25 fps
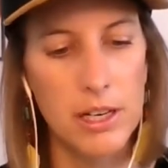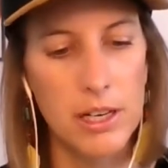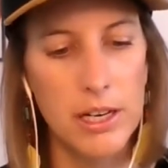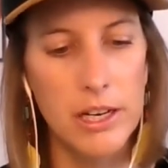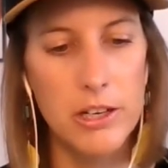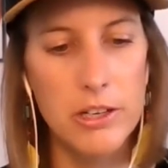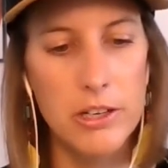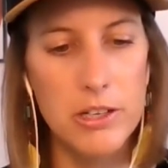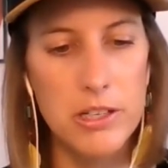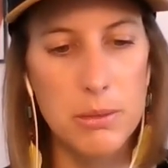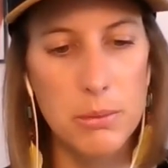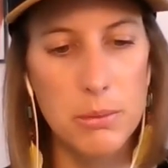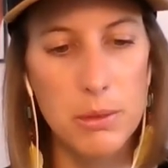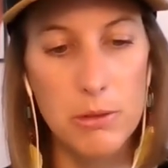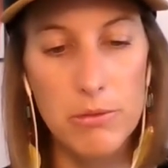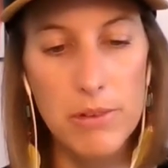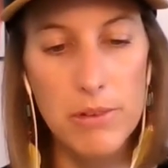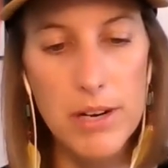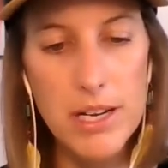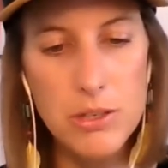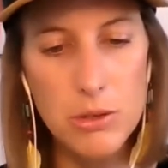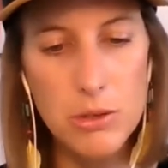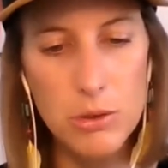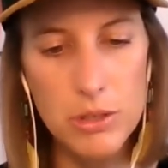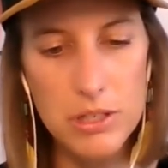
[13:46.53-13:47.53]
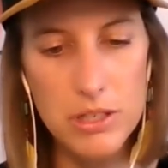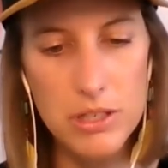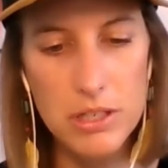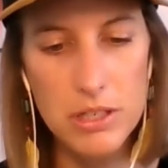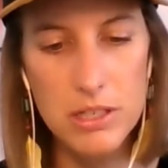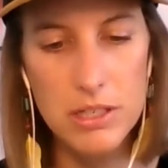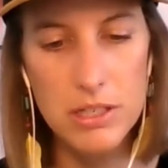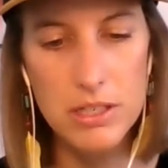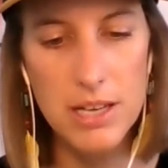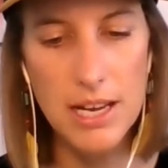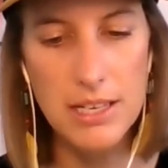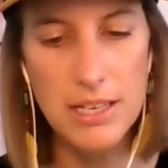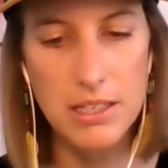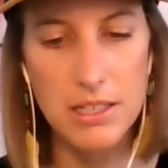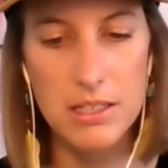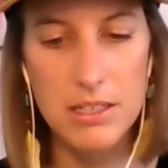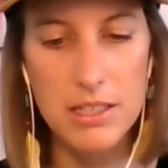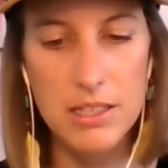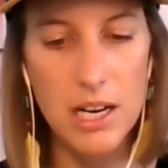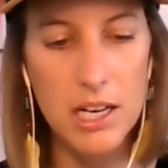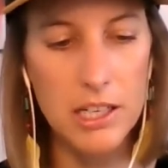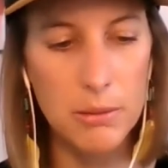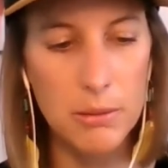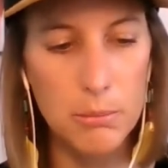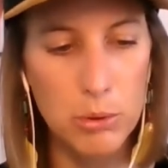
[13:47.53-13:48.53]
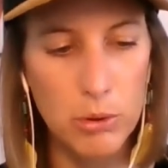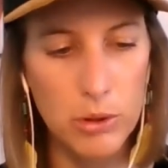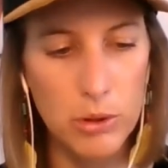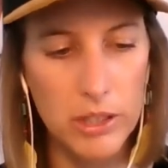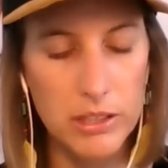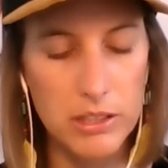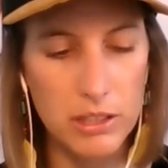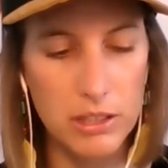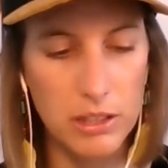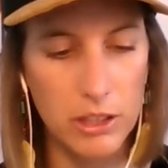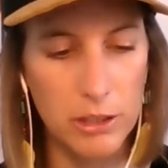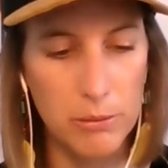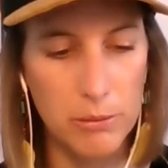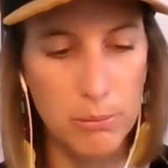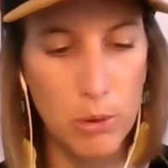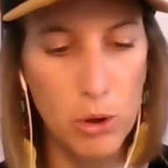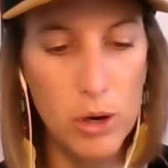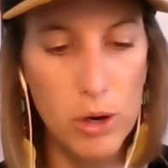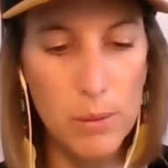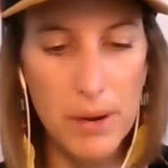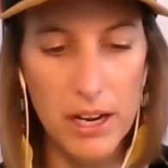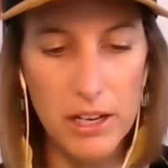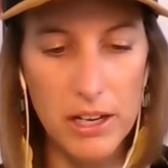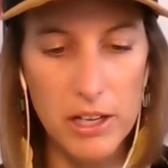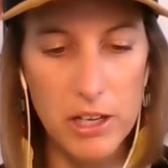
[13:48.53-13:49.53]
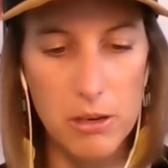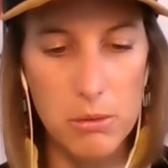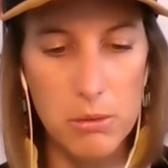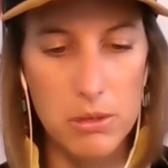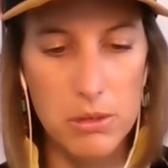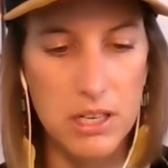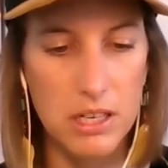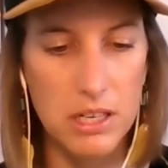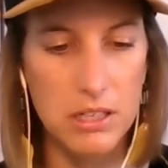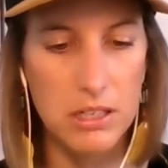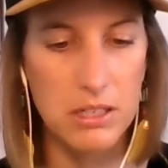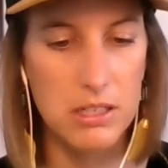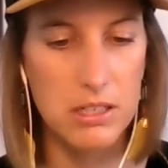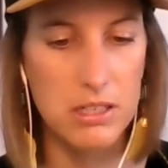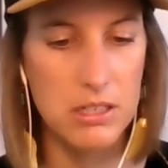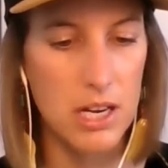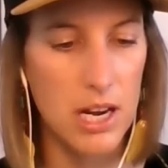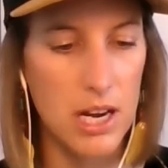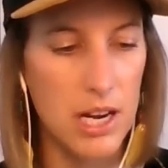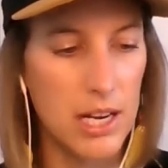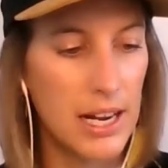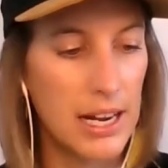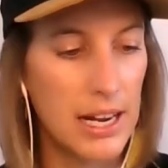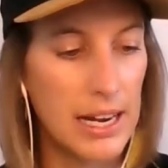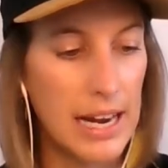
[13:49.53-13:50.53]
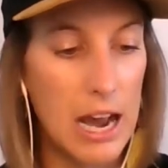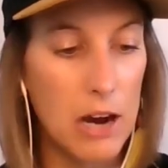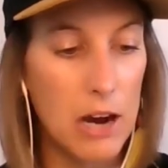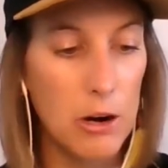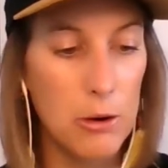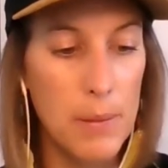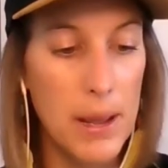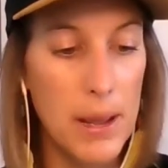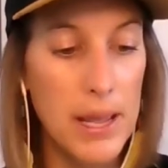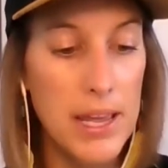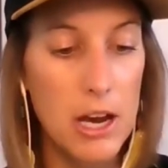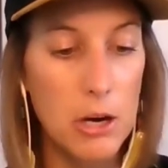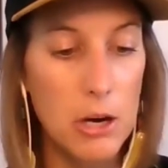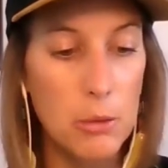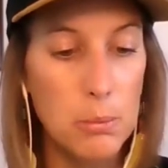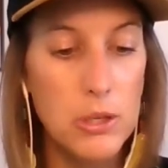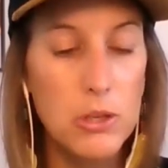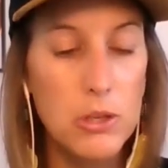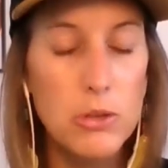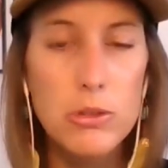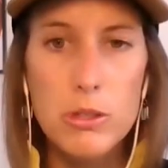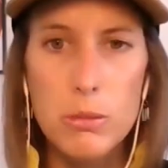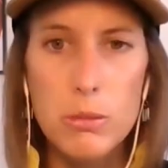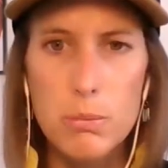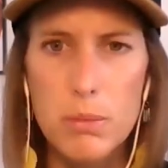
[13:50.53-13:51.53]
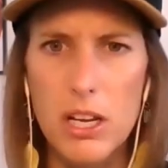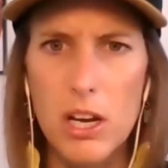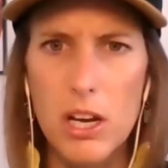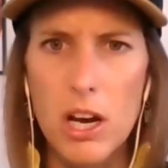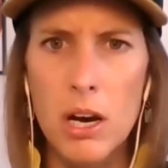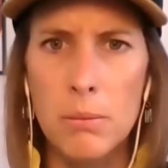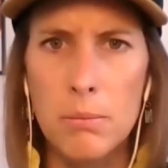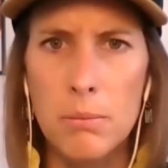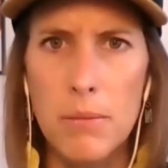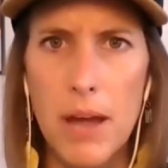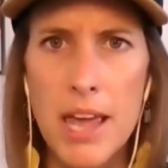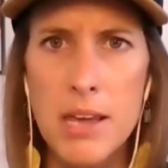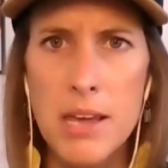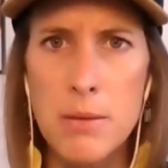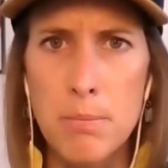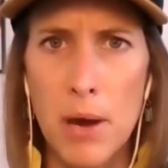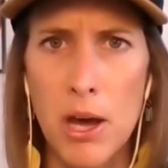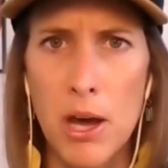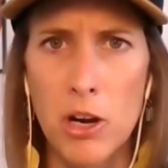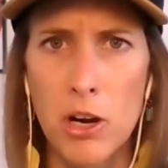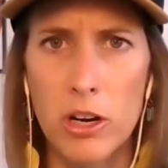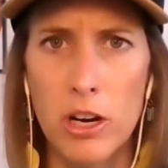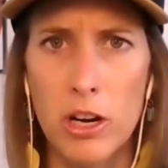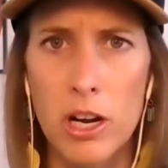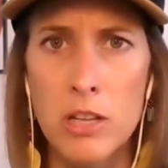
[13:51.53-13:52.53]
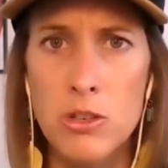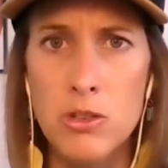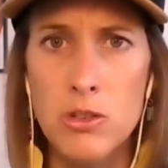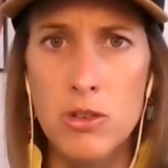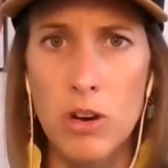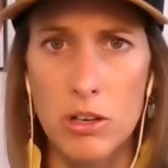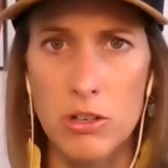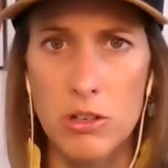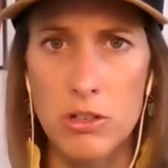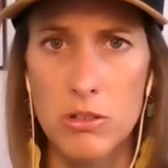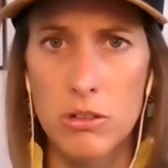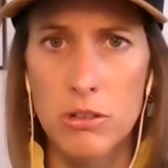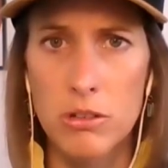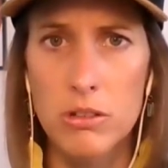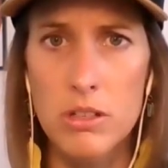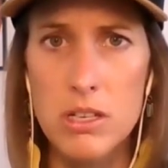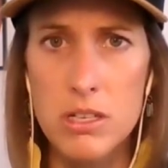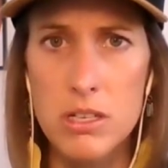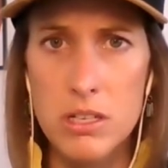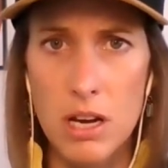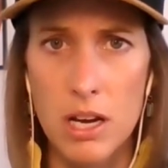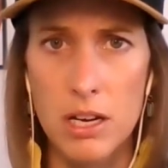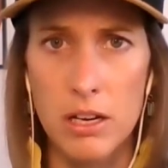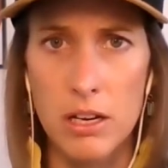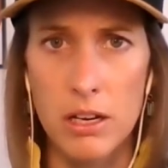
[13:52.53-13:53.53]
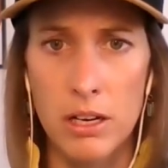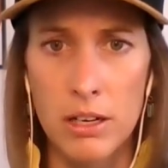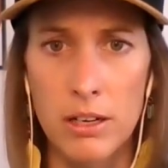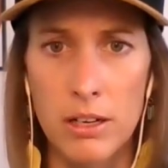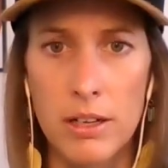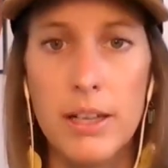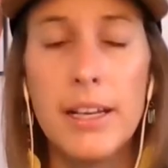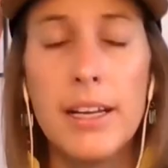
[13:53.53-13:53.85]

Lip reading: Here are some of the resources as a starting point to learn more about human-centered design and how it may help you to become a better instructional designer.